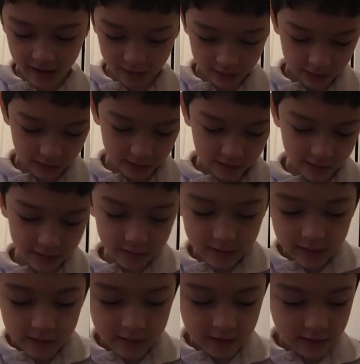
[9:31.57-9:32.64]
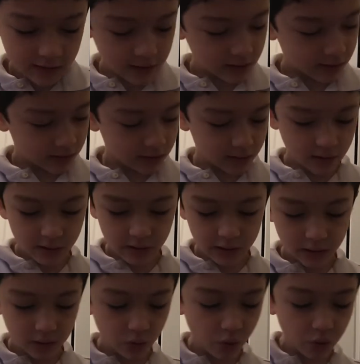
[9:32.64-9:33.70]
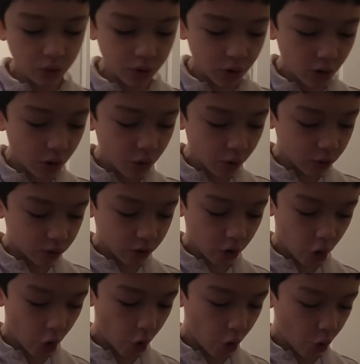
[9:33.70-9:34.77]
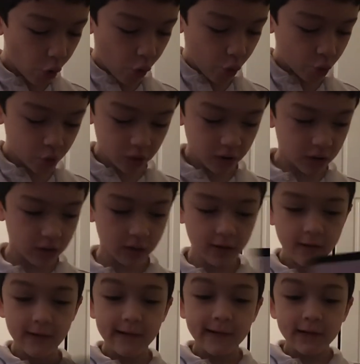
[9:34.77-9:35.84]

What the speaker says: this is the Zorgo codes.